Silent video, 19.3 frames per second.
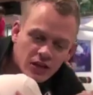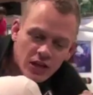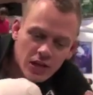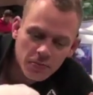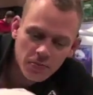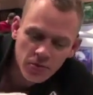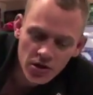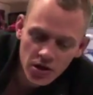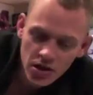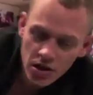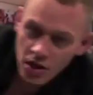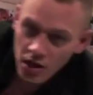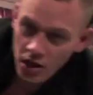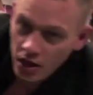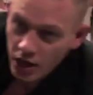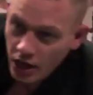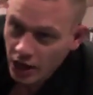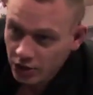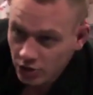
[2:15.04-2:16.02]
deep
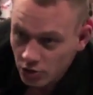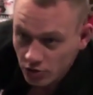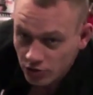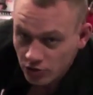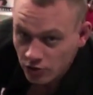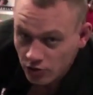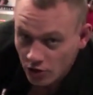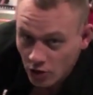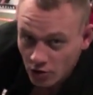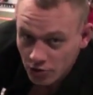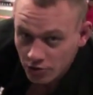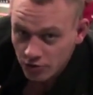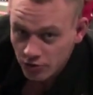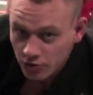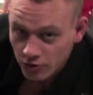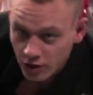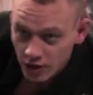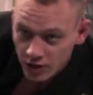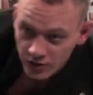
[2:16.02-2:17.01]
and use the shoulder
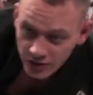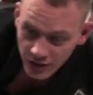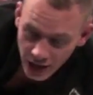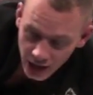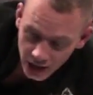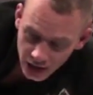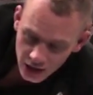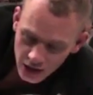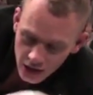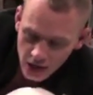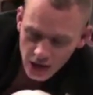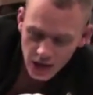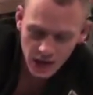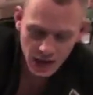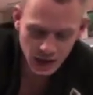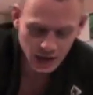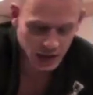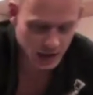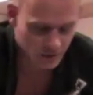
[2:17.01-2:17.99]
to turn his head.
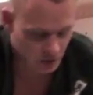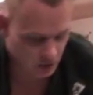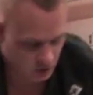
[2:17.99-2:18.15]
And if